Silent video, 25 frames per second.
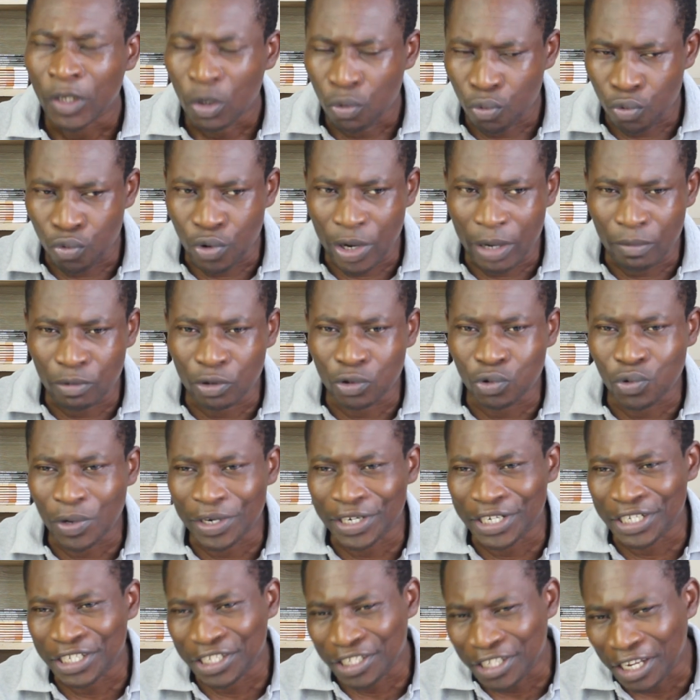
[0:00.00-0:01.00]
We were able to
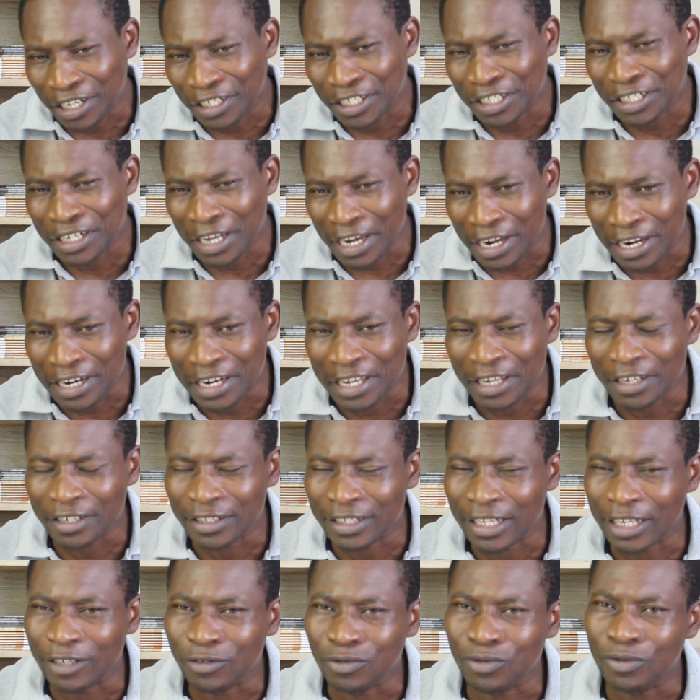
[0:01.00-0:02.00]
understand the techniques
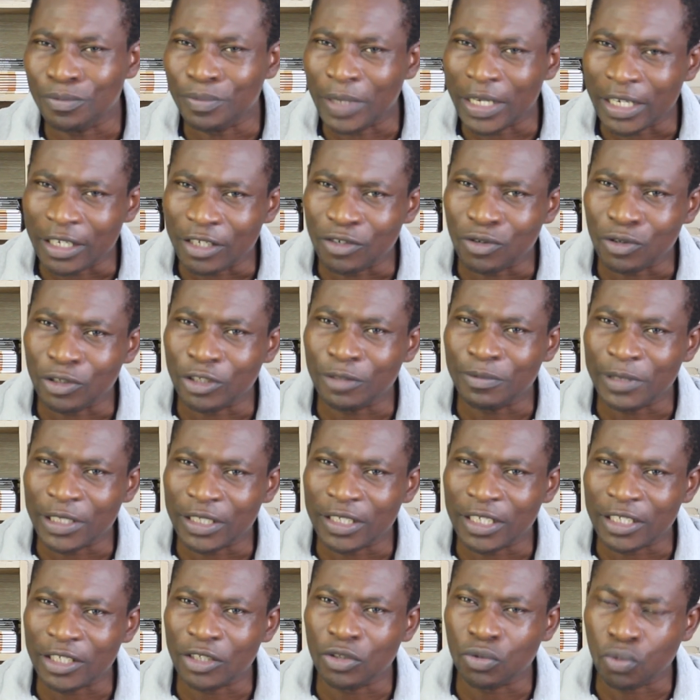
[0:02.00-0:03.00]
that will make those
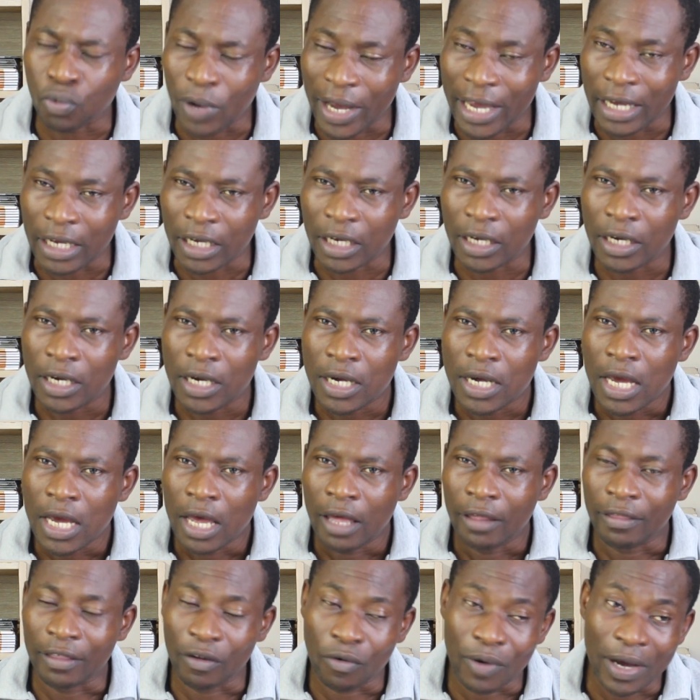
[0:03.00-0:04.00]
businesses work.
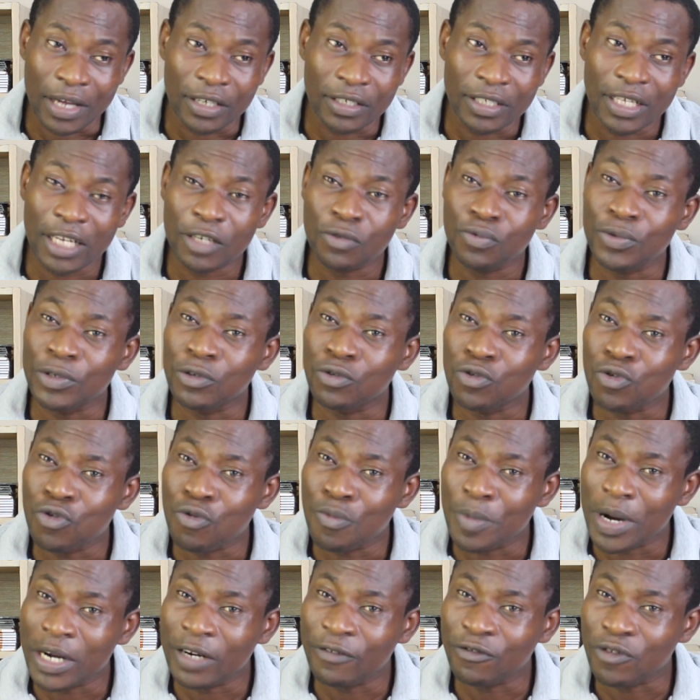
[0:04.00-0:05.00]
The ones that we took
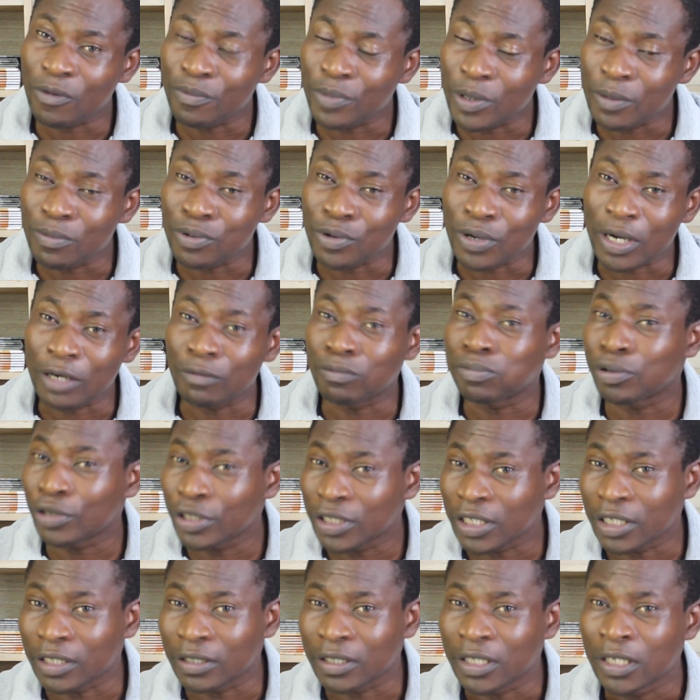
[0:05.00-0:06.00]
money from people and
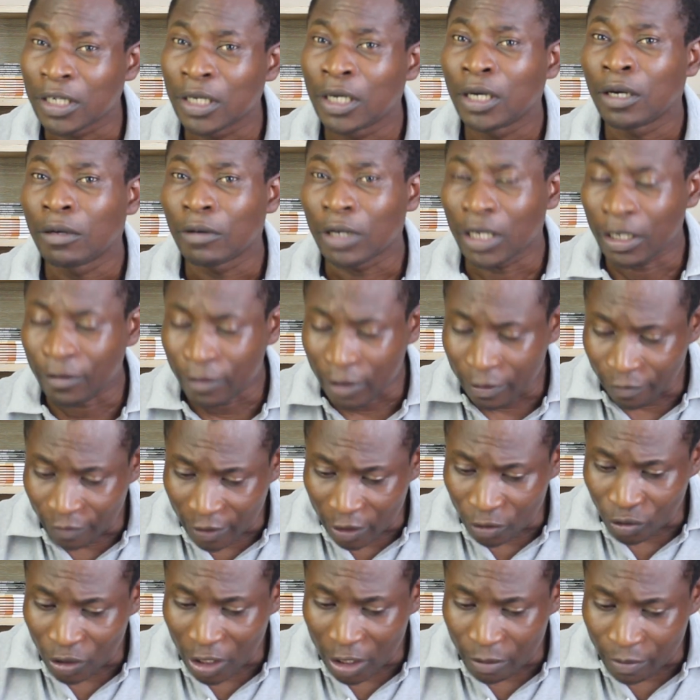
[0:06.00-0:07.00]
pushing
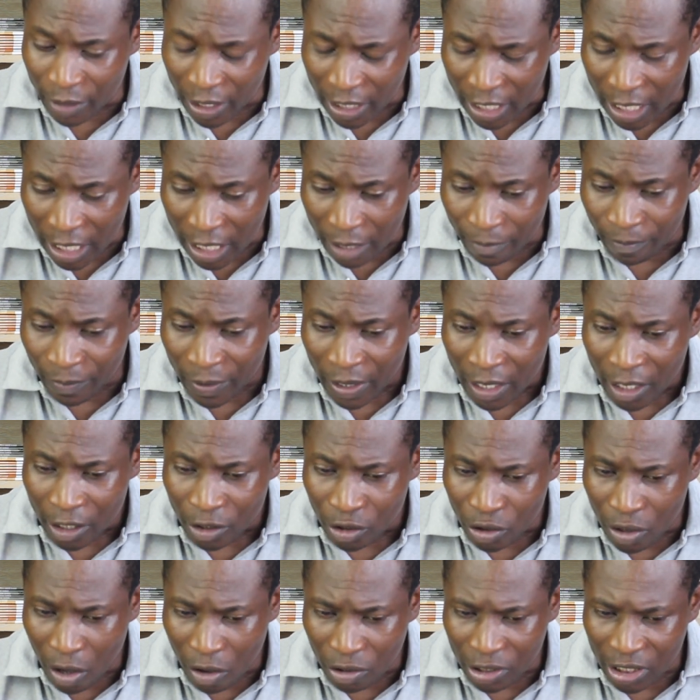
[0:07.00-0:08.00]
eventually became
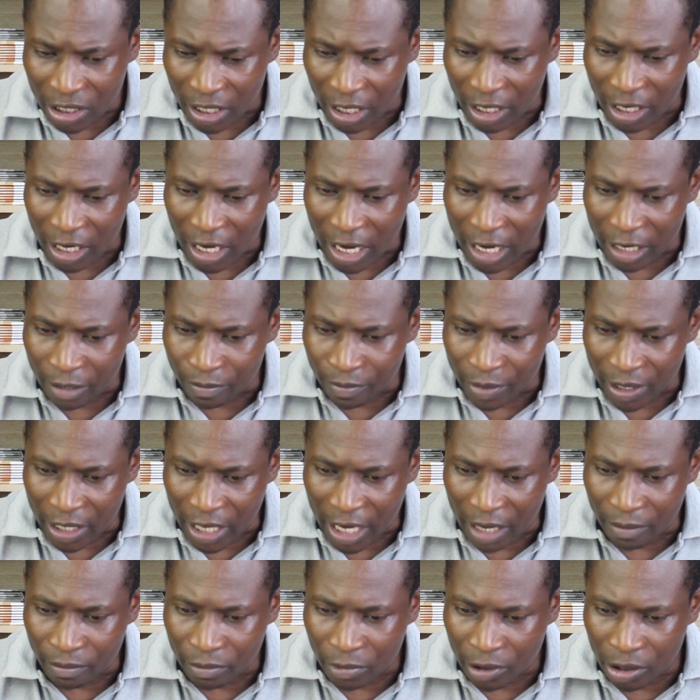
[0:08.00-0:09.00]
toxic and
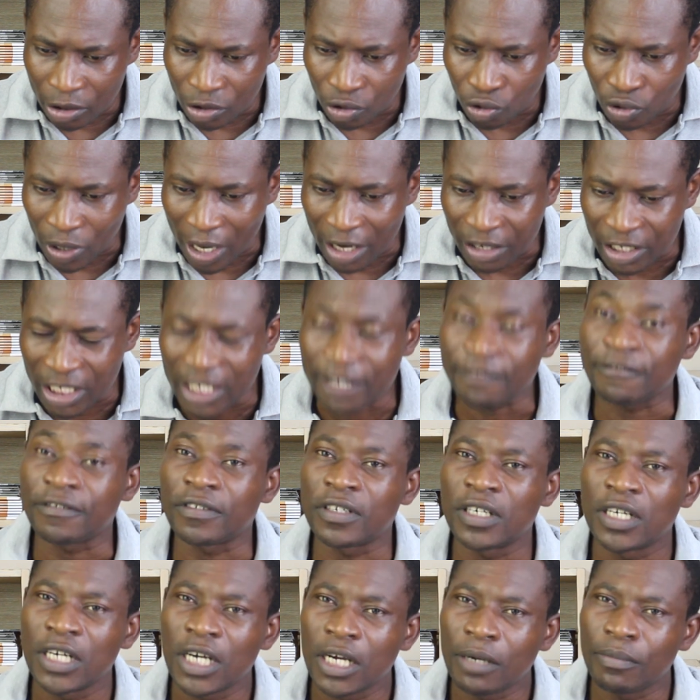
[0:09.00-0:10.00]
became
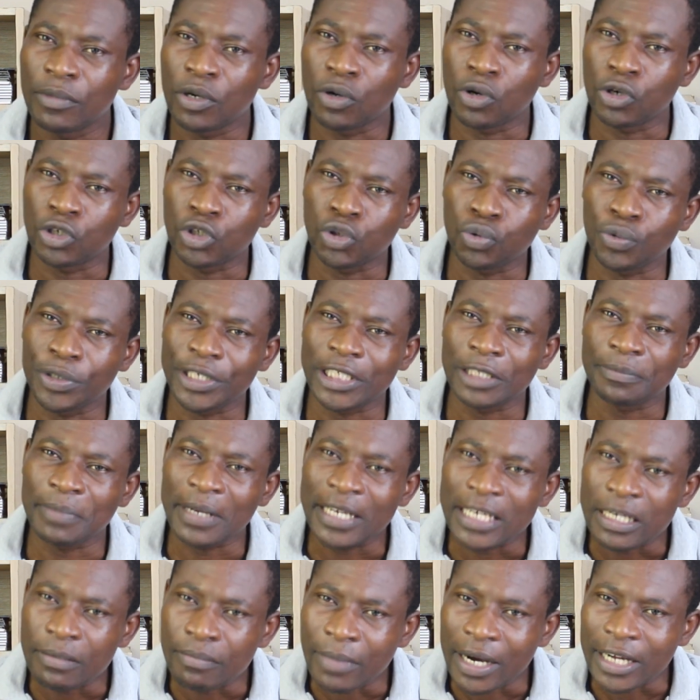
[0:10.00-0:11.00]
destructive because you were
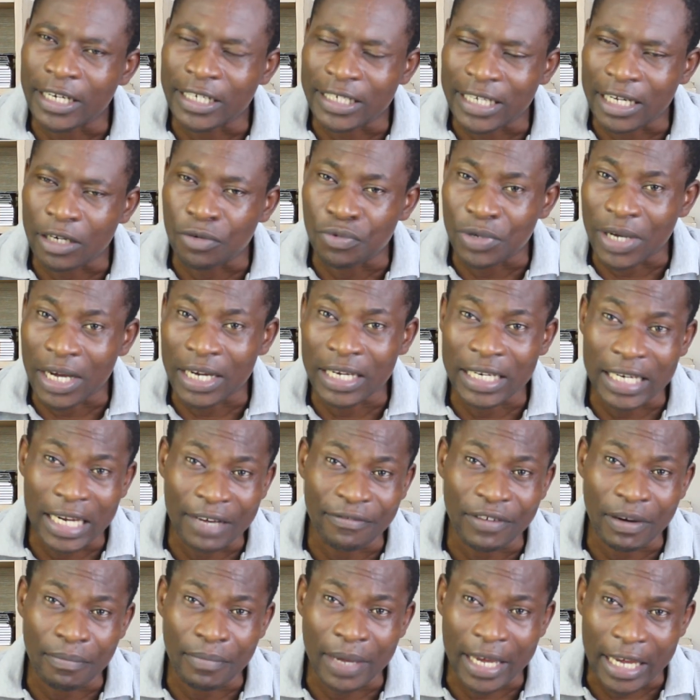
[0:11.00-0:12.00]
spending money that we had
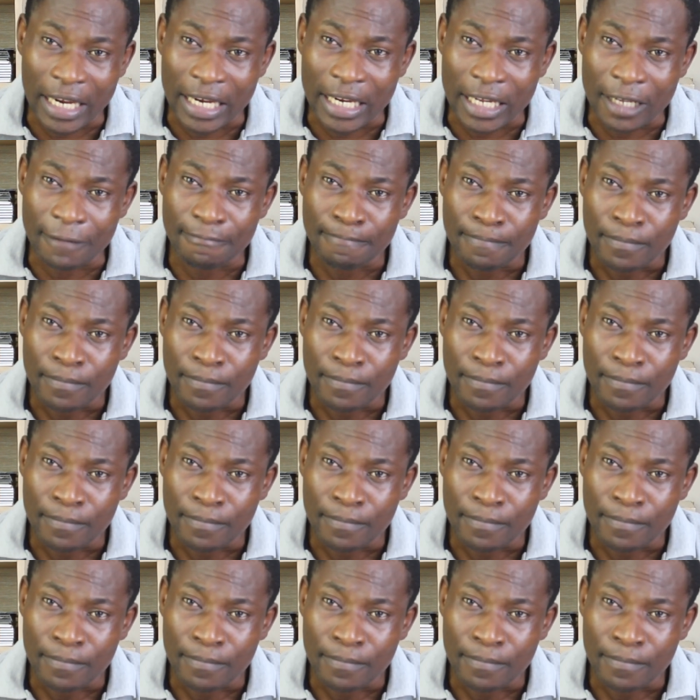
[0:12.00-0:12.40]
never made.